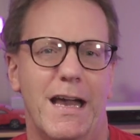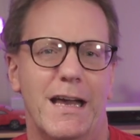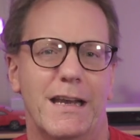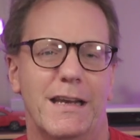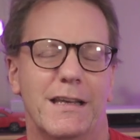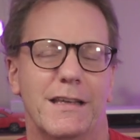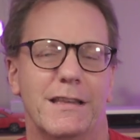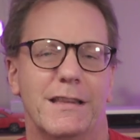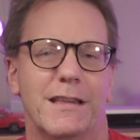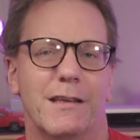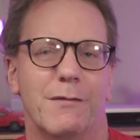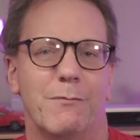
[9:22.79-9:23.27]

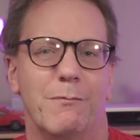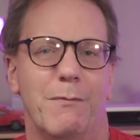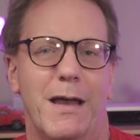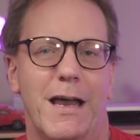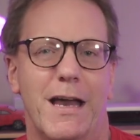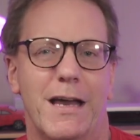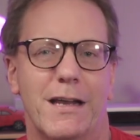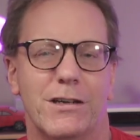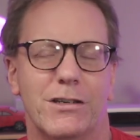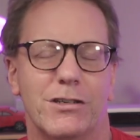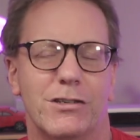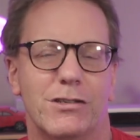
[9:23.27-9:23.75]
added
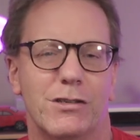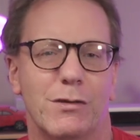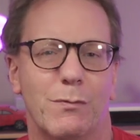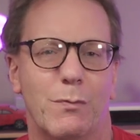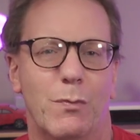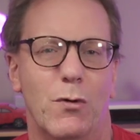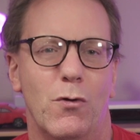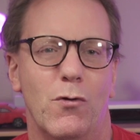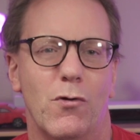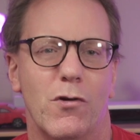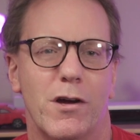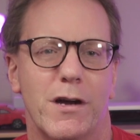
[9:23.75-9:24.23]
the Matter
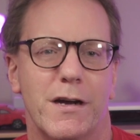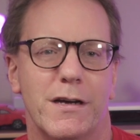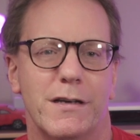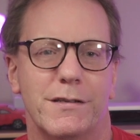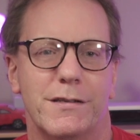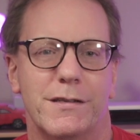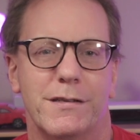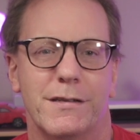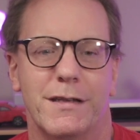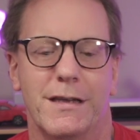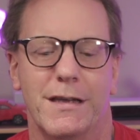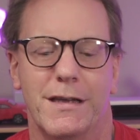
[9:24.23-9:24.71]

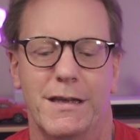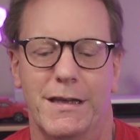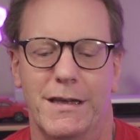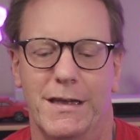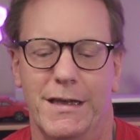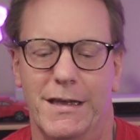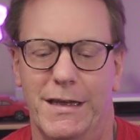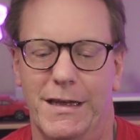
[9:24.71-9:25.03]
support